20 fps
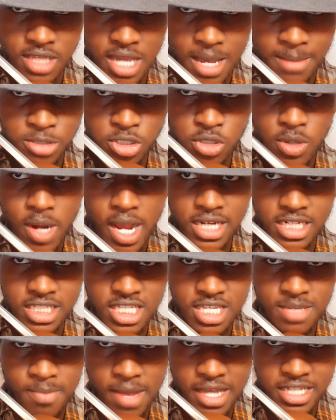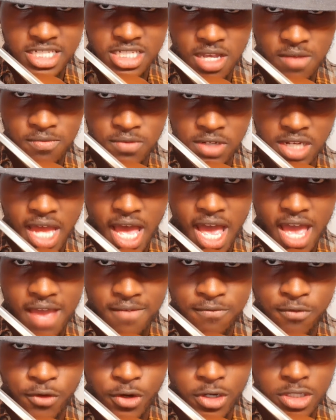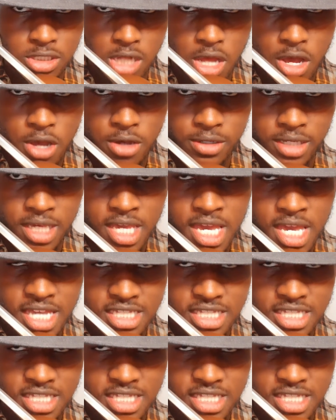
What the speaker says: I'm trying to keep myself alive for as long